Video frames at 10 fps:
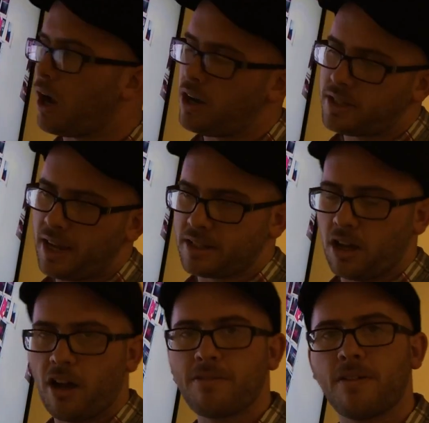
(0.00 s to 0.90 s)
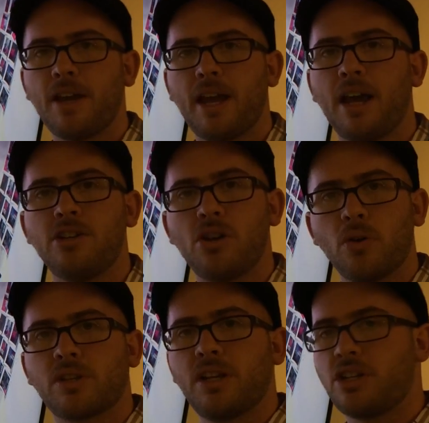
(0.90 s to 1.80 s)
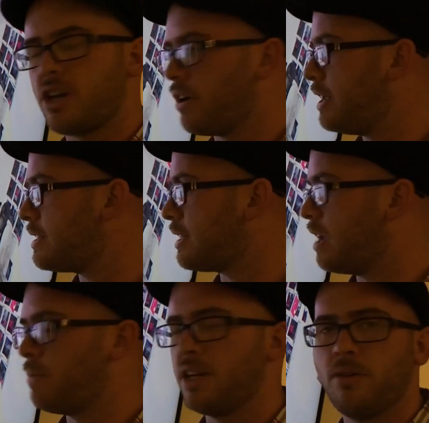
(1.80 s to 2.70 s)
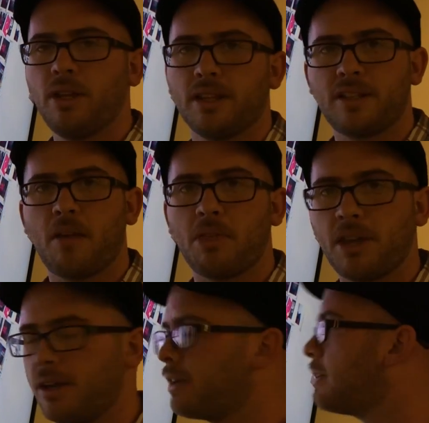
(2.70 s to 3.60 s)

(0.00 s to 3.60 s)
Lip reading: contacts off, and Joe's going to share his side by doing the same thing.